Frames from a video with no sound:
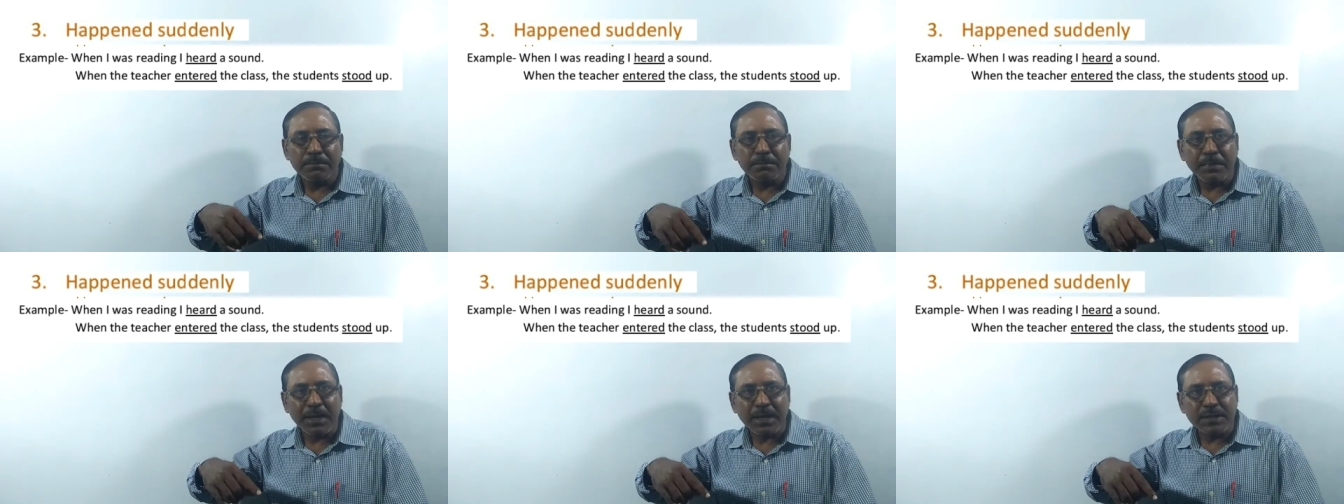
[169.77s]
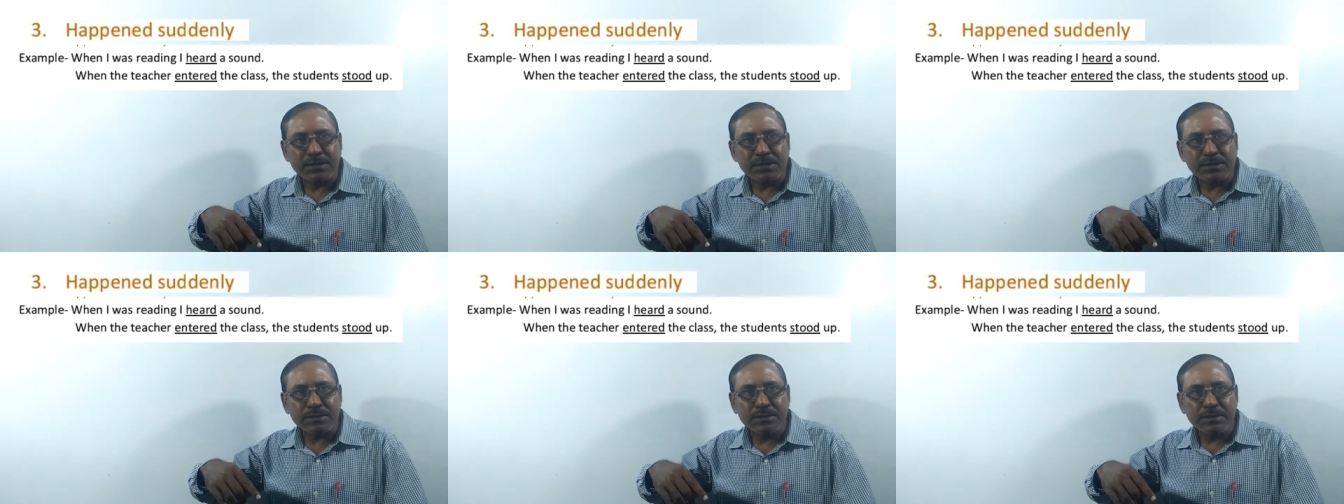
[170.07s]

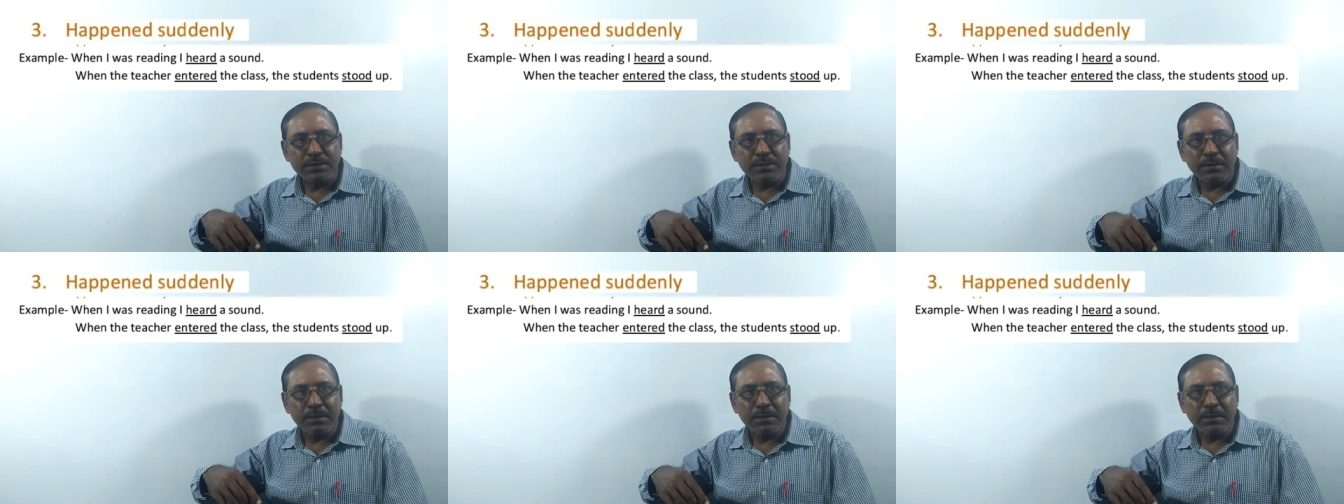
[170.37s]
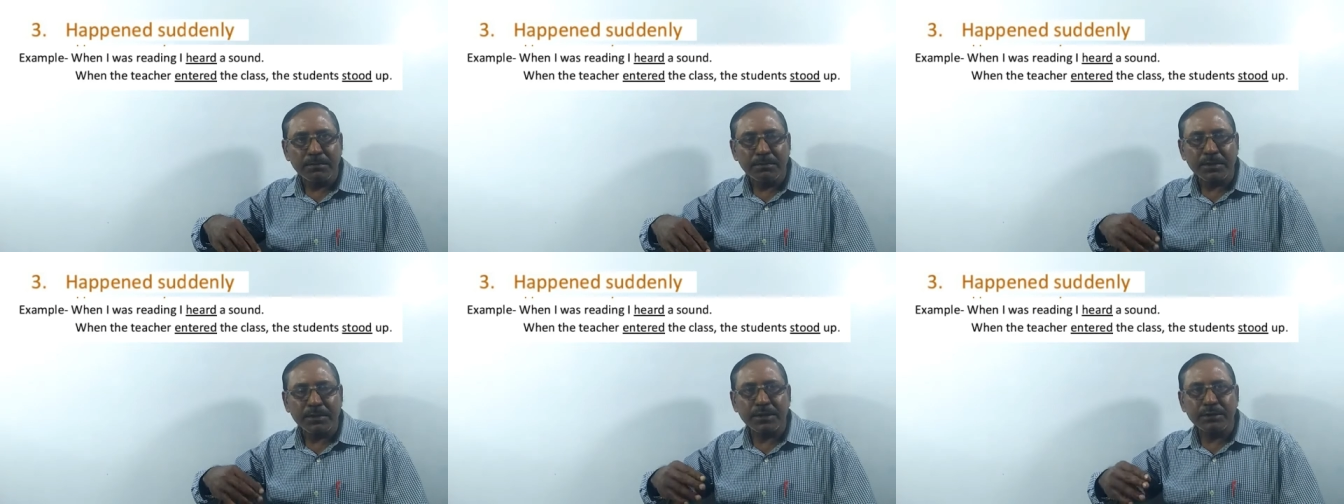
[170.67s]
past,
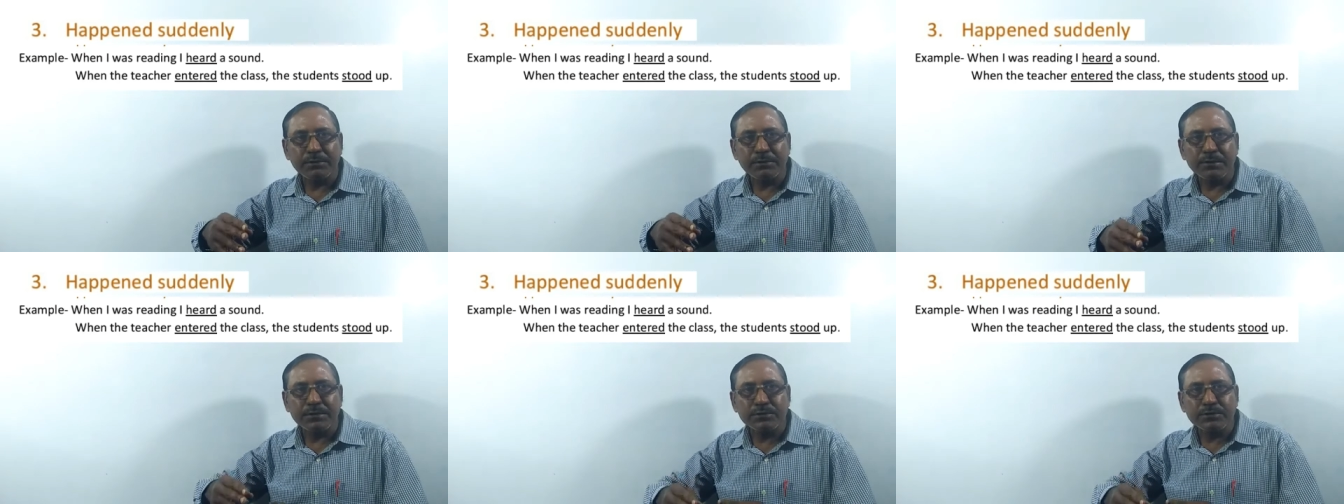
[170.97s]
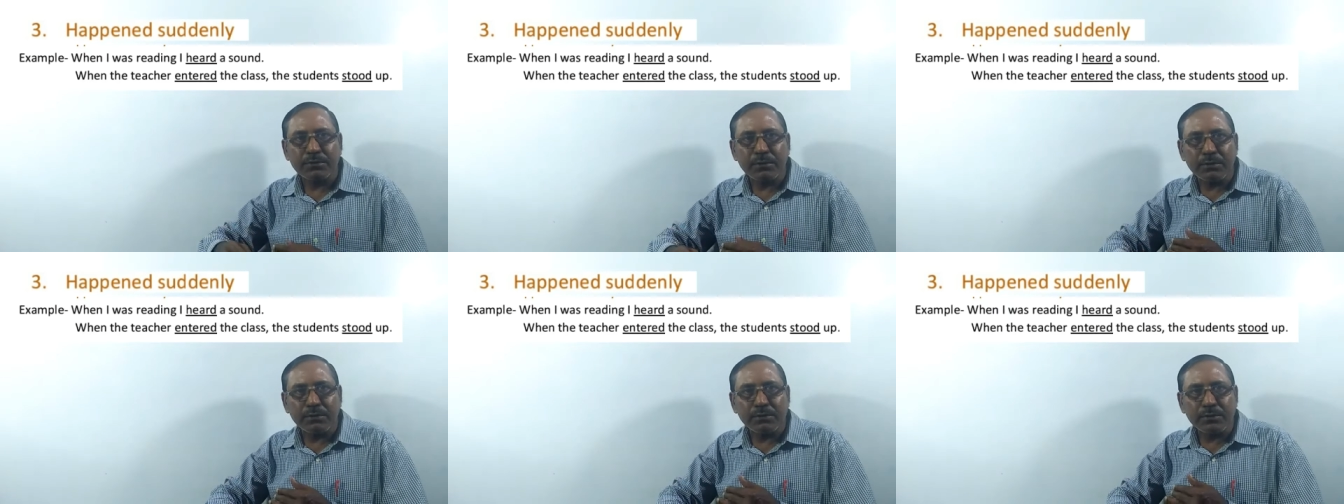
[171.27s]
but it
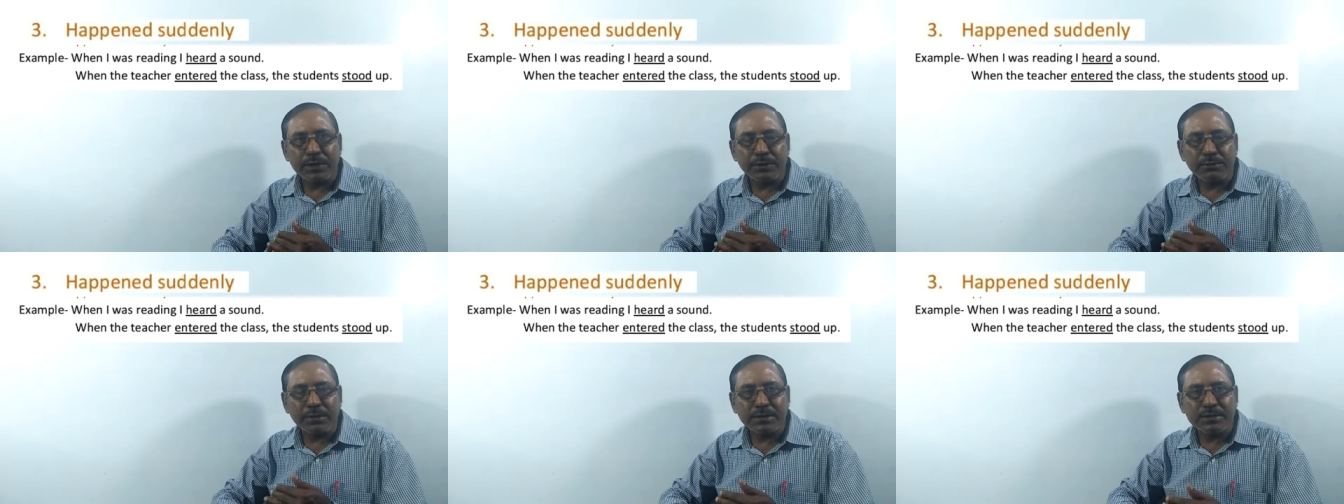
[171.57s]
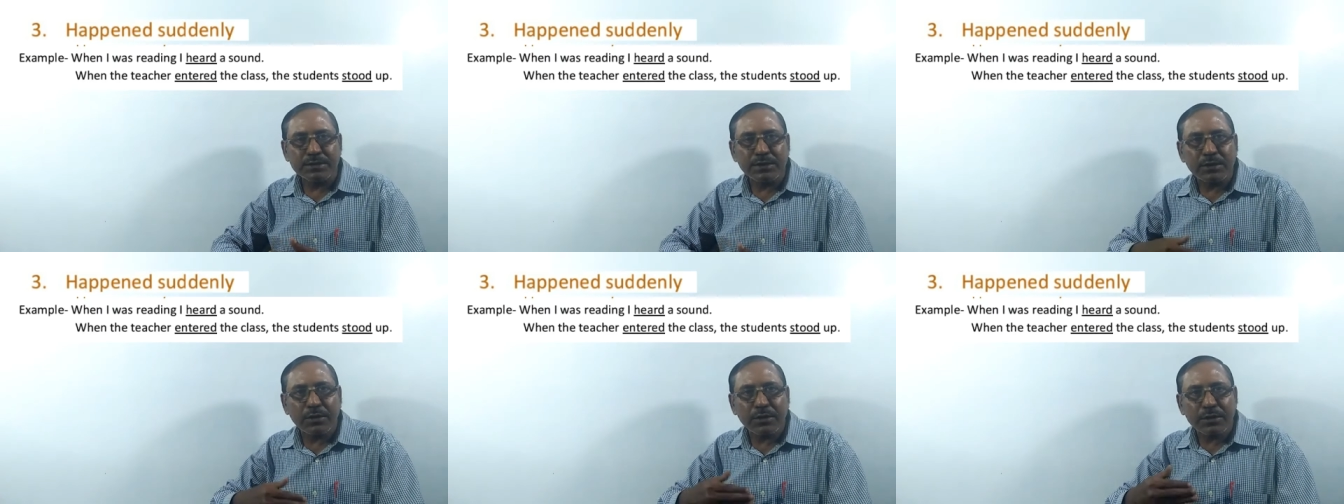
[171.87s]

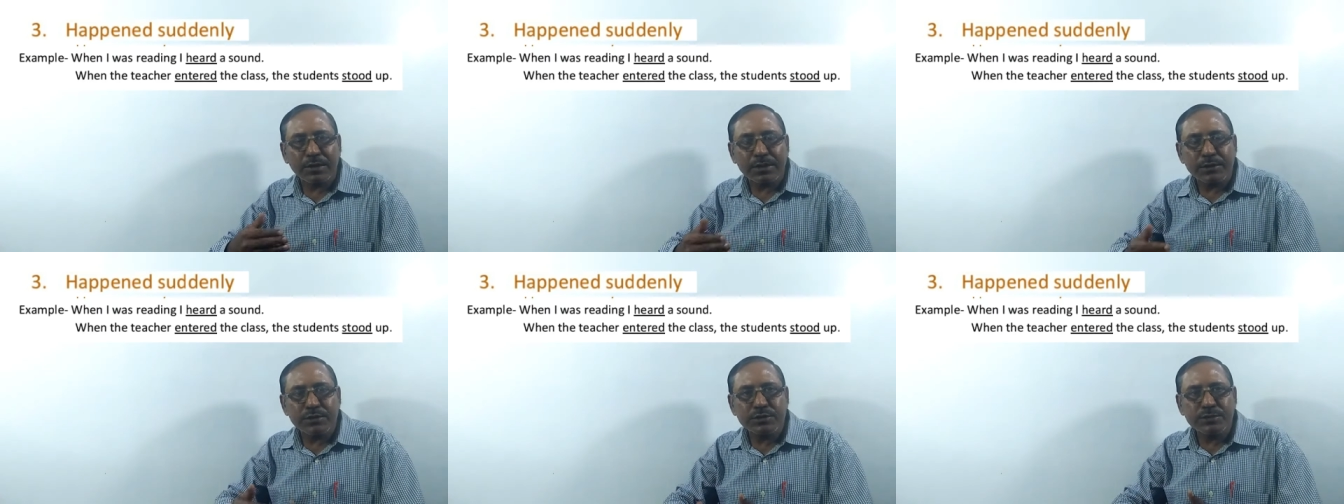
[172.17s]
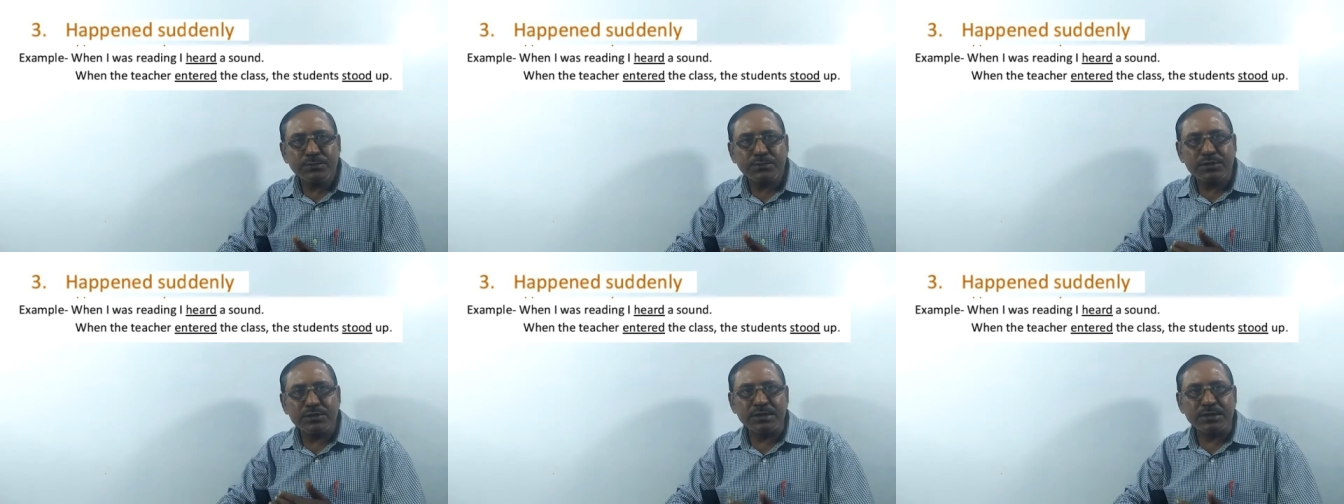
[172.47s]
was in
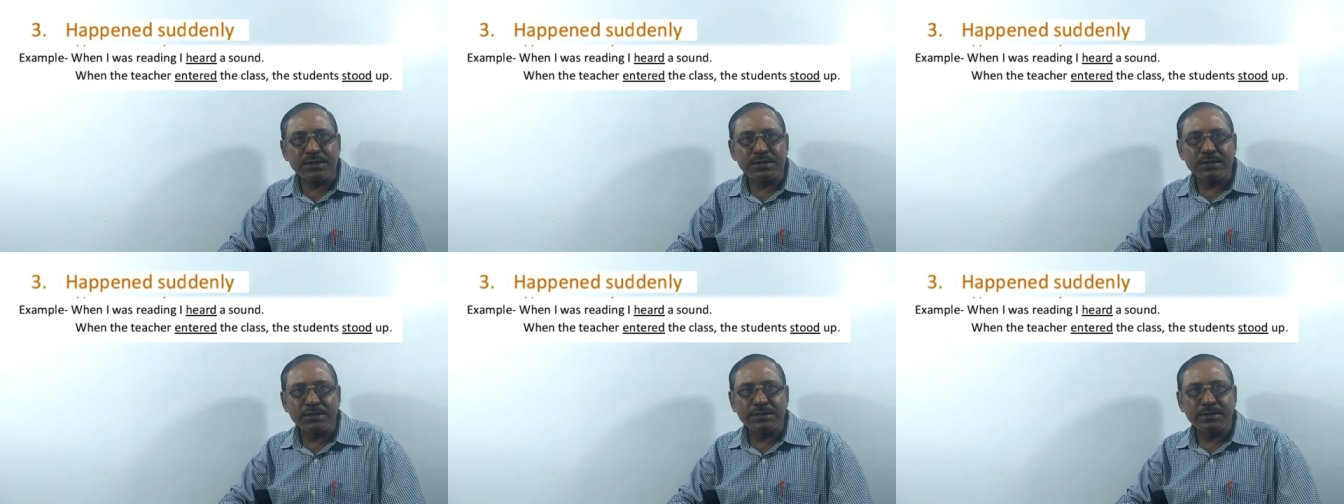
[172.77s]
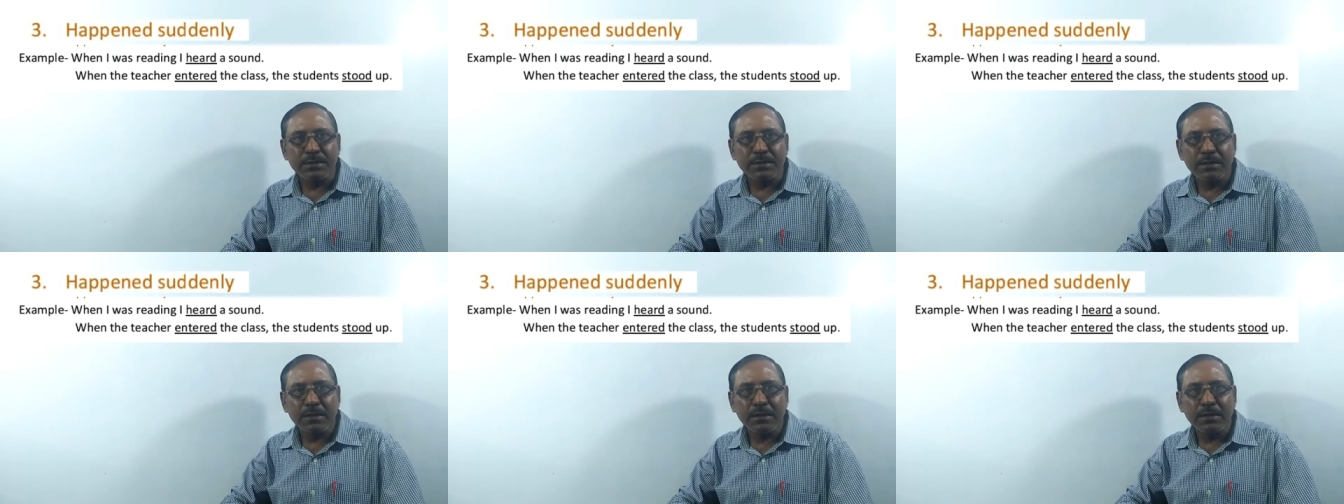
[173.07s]
continuous process.